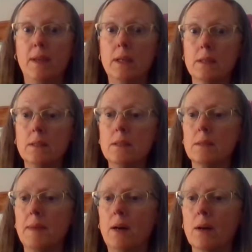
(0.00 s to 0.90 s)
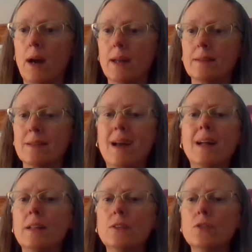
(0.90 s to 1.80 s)
Venus is a male goddess.
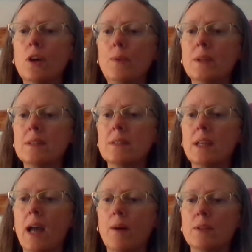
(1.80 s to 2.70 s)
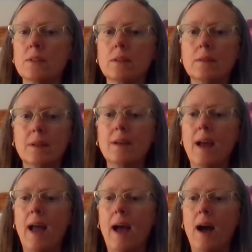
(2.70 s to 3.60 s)
Let's go in and see
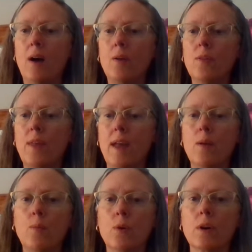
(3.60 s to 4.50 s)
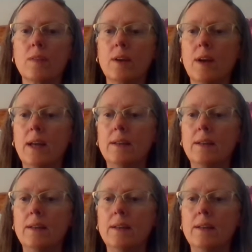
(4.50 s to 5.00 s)
how they work their